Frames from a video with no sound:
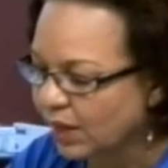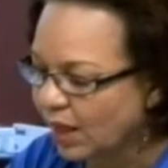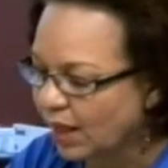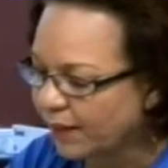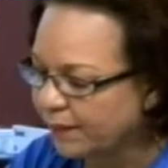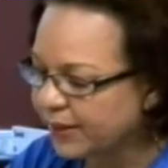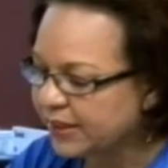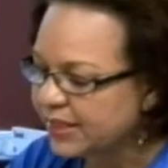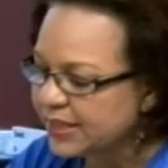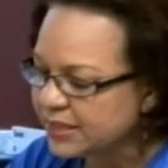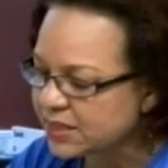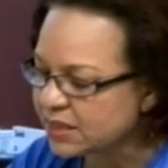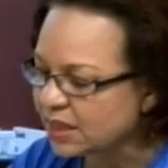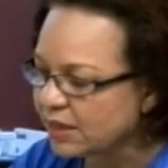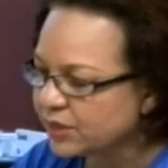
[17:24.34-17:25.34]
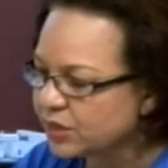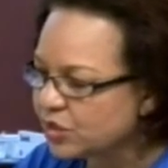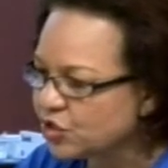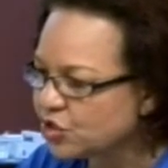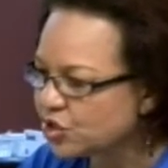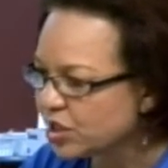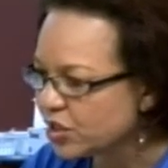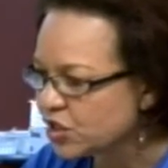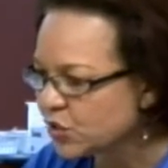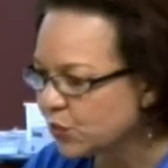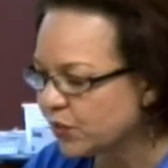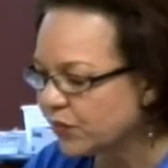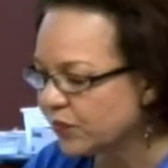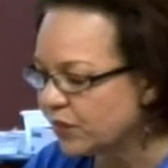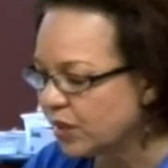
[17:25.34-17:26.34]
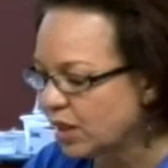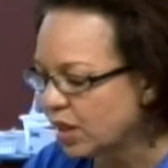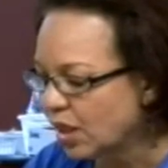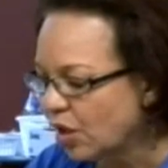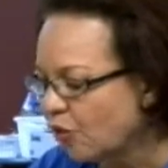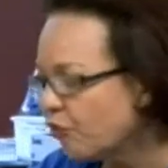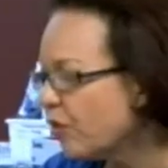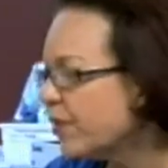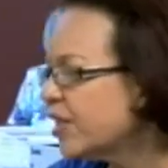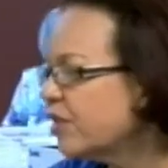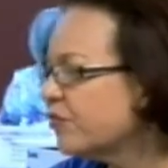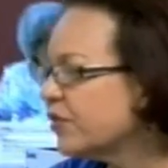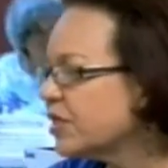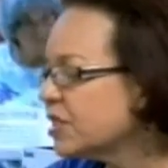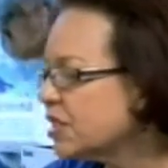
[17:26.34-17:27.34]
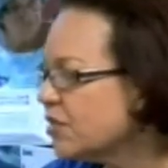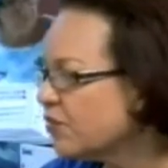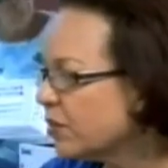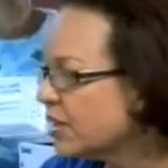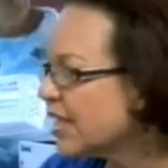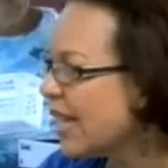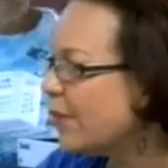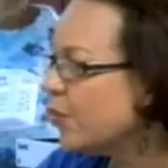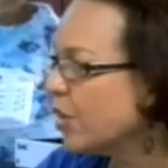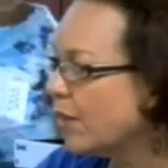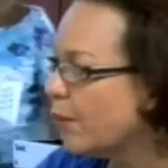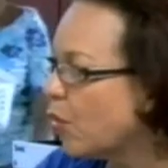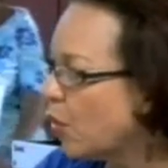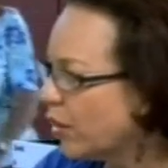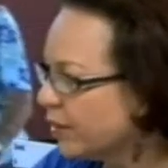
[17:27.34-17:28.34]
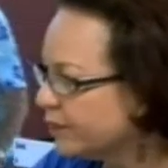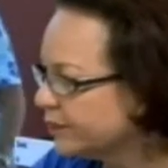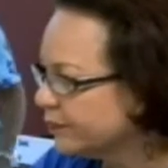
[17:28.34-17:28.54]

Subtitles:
But he started just with the, from infancy, from the time we are born.